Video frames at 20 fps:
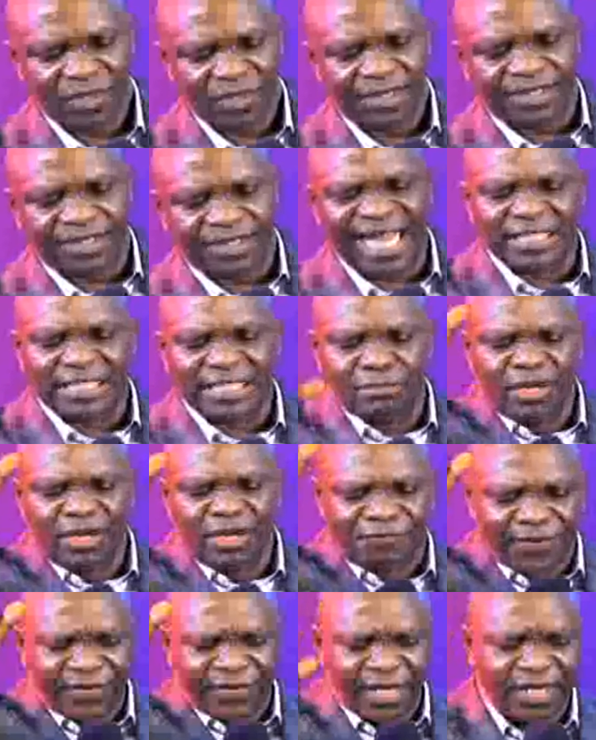Set me
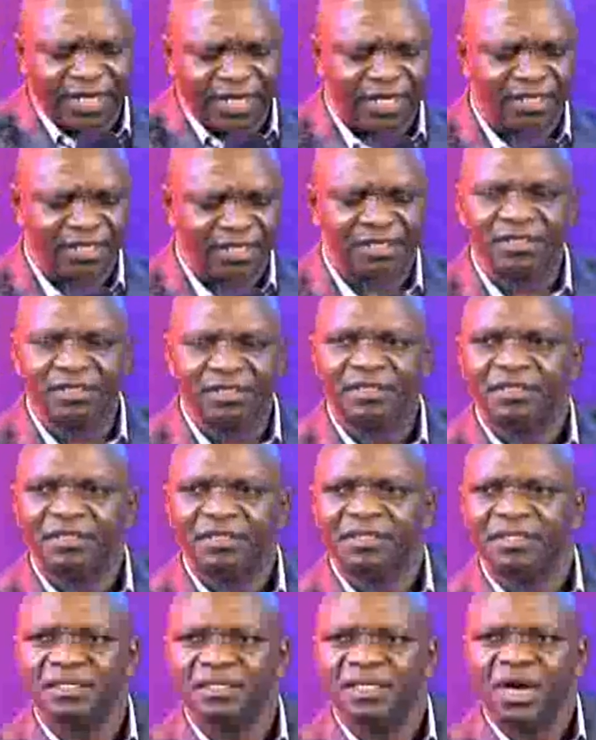free
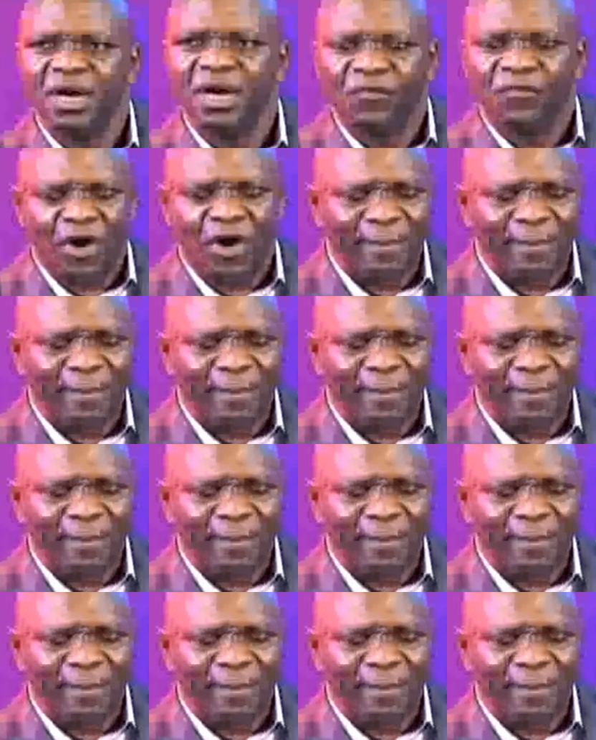from